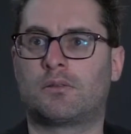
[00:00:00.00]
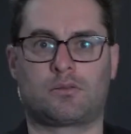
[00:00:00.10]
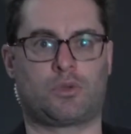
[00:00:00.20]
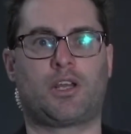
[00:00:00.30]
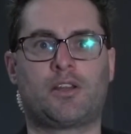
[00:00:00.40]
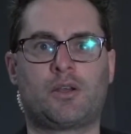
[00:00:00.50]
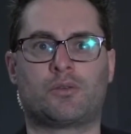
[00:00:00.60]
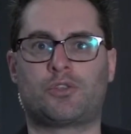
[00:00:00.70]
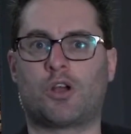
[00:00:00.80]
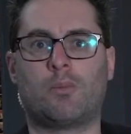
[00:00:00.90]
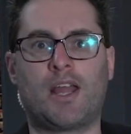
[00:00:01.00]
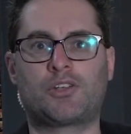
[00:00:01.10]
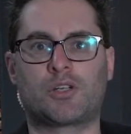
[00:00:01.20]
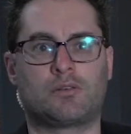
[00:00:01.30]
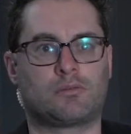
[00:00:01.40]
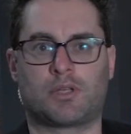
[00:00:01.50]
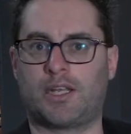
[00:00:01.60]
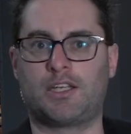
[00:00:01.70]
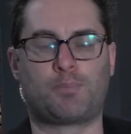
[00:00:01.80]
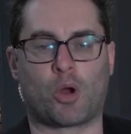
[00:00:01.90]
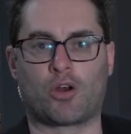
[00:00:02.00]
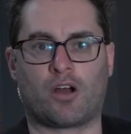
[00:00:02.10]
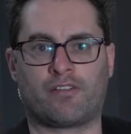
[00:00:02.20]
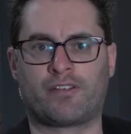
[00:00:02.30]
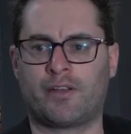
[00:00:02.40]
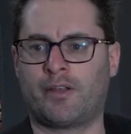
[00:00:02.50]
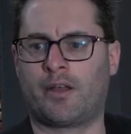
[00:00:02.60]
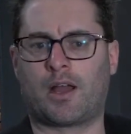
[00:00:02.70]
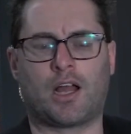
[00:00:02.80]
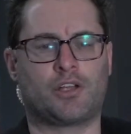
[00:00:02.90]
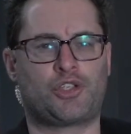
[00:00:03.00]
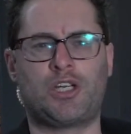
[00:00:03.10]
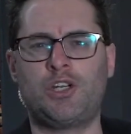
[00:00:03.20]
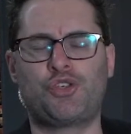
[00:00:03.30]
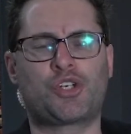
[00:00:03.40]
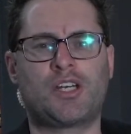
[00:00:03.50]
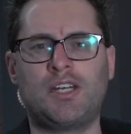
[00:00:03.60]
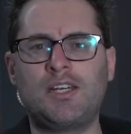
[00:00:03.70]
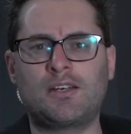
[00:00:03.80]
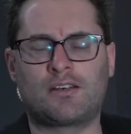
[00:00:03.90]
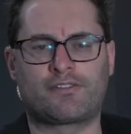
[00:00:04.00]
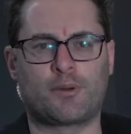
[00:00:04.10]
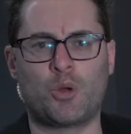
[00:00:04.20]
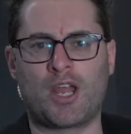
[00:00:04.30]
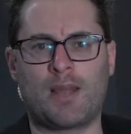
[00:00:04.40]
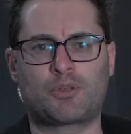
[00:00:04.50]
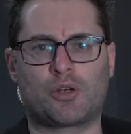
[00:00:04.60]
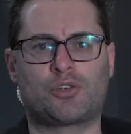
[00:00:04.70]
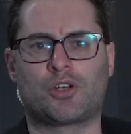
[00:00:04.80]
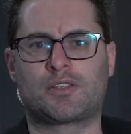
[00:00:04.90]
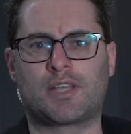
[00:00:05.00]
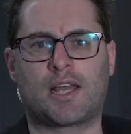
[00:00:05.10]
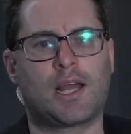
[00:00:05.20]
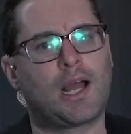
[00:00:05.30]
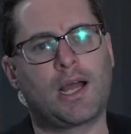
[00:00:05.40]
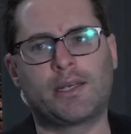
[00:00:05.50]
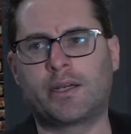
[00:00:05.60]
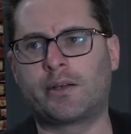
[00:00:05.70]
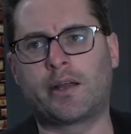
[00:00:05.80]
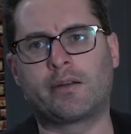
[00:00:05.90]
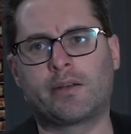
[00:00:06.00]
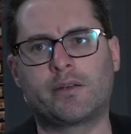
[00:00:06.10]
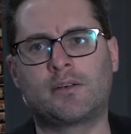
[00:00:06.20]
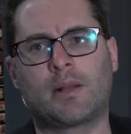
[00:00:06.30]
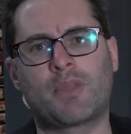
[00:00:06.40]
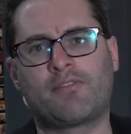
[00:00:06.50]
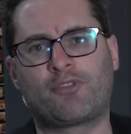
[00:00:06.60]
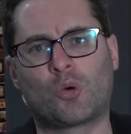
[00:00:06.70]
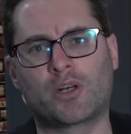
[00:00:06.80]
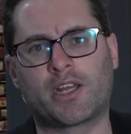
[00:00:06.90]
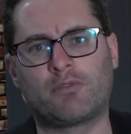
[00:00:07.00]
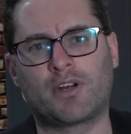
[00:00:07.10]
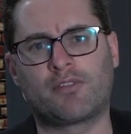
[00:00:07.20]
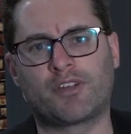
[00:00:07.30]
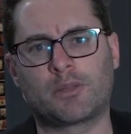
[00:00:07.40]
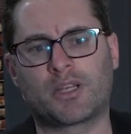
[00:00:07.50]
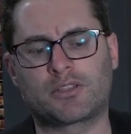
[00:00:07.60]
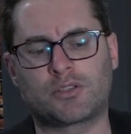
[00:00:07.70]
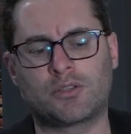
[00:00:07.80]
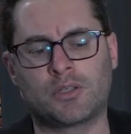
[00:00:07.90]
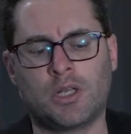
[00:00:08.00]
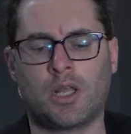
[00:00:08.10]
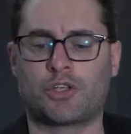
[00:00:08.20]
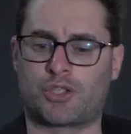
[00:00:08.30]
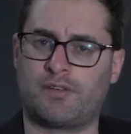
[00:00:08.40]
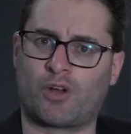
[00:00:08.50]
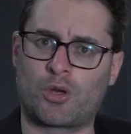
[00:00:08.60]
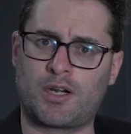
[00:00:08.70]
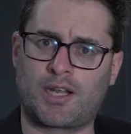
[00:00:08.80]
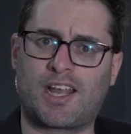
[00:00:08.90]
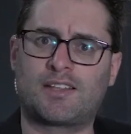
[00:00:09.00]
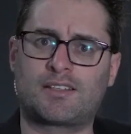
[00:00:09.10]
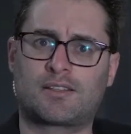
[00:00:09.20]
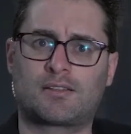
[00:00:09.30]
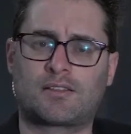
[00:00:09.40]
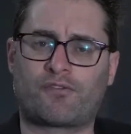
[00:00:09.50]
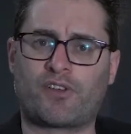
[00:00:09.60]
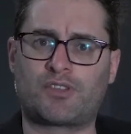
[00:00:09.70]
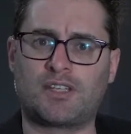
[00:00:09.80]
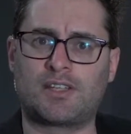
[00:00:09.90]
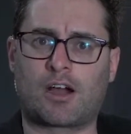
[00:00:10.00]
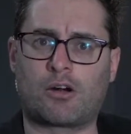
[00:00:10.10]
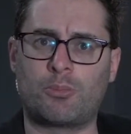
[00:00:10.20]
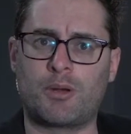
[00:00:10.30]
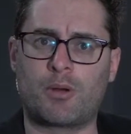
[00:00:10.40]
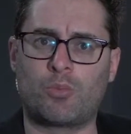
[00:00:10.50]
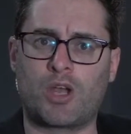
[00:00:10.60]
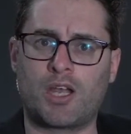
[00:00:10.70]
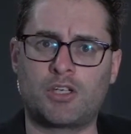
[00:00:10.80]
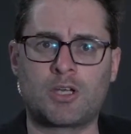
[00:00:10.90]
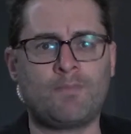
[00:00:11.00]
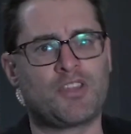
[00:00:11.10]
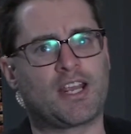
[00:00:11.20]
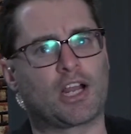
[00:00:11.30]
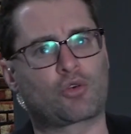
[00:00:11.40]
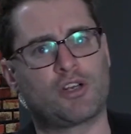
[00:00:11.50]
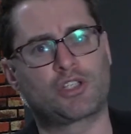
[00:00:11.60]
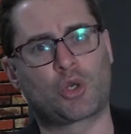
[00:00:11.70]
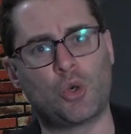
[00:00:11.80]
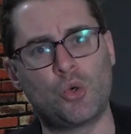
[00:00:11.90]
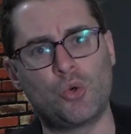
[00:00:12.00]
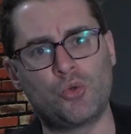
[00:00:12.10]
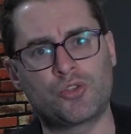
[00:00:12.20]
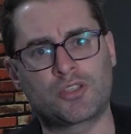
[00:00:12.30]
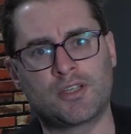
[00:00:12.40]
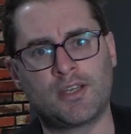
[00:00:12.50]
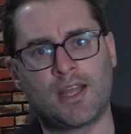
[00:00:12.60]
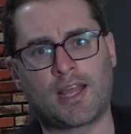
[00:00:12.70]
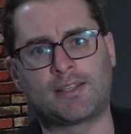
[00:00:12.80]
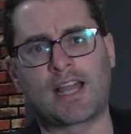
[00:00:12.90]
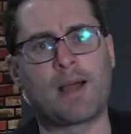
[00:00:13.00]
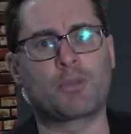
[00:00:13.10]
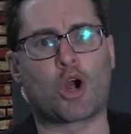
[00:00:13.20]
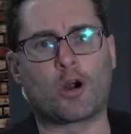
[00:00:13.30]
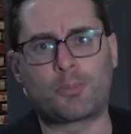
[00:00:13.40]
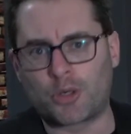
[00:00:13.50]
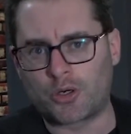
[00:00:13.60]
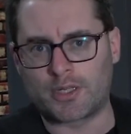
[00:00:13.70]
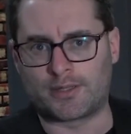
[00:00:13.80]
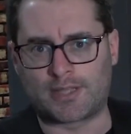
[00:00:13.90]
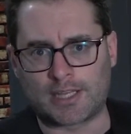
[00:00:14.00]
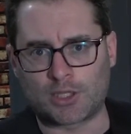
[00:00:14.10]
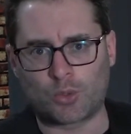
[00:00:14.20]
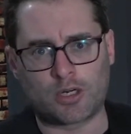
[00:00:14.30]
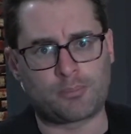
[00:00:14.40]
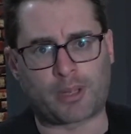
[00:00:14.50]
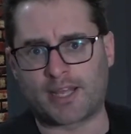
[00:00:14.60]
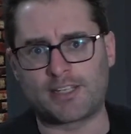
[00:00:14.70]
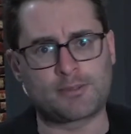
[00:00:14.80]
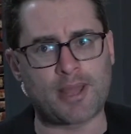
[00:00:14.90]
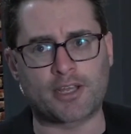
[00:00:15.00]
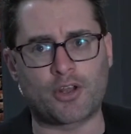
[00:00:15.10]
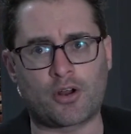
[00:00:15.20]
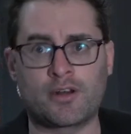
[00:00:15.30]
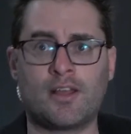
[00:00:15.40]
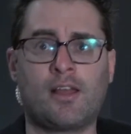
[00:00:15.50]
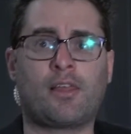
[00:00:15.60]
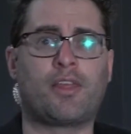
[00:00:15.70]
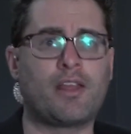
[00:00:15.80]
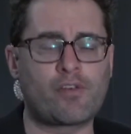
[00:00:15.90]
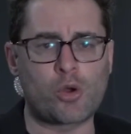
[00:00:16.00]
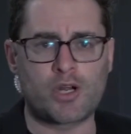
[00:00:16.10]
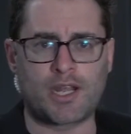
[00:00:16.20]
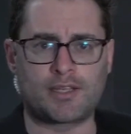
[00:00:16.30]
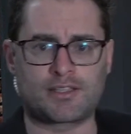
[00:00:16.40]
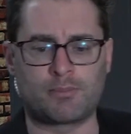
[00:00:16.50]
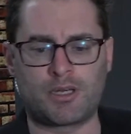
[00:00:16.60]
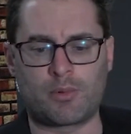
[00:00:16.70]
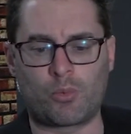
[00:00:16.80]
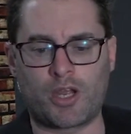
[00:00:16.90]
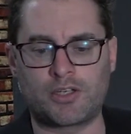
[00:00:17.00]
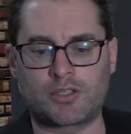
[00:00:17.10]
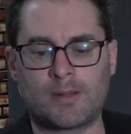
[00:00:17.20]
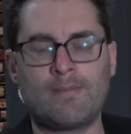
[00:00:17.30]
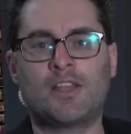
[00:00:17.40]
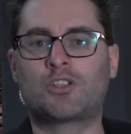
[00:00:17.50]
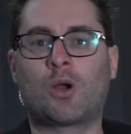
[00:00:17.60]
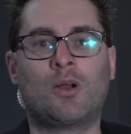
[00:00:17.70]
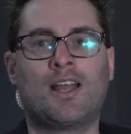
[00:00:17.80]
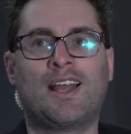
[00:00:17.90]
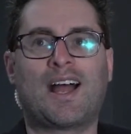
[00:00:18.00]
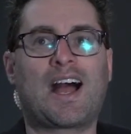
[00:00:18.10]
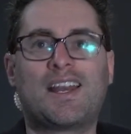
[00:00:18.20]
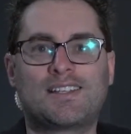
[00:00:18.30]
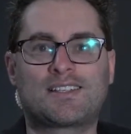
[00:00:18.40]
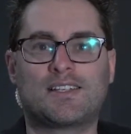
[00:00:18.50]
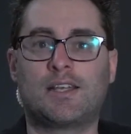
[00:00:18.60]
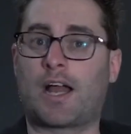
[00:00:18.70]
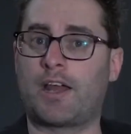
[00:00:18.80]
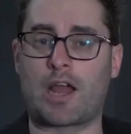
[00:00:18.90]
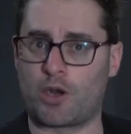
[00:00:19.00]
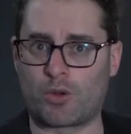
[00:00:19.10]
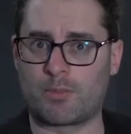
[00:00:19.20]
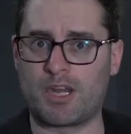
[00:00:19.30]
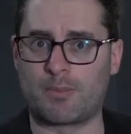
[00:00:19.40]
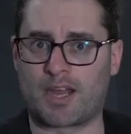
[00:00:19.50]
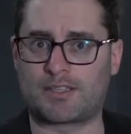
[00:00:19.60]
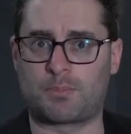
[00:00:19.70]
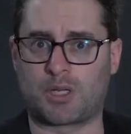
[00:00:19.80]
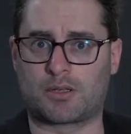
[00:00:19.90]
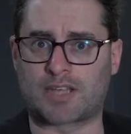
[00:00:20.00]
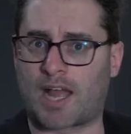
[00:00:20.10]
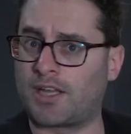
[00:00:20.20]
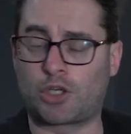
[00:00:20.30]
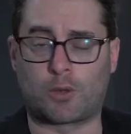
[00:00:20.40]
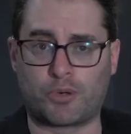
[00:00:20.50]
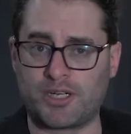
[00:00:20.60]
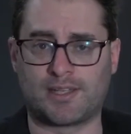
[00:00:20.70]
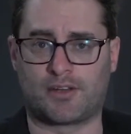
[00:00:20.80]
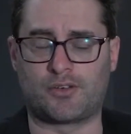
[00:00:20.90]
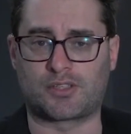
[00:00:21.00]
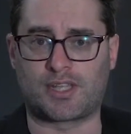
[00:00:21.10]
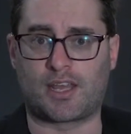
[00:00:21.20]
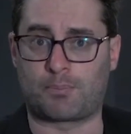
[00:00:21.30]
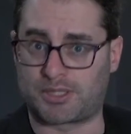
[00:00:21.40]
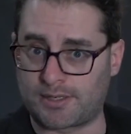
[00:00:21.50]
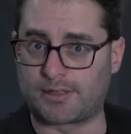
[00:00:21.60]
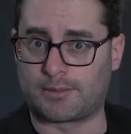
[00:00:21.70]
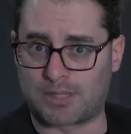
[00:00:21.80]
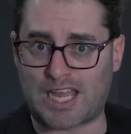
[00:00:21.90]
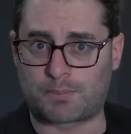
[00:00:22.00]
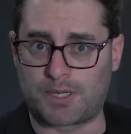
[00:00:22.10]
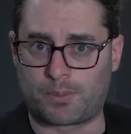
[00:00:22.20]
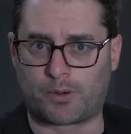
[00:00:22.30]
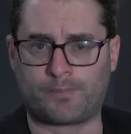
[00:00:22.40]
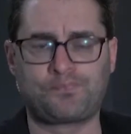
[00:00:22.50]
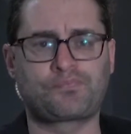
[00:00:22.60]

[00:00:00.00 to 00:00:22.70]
what are you going to do? Joe Manchin, he's bought off. Jean Shaheen from New Hampshire just said, no, I don't know. I'm not for getting rid of the filibuster. She voted against the $15 minimum wage. You got Chris Coons and Tom Carper in Delaware, Biden's backyard. They voted against the minimum wage. So honestly, I don't want to minimize it because I completely understand, particularly black people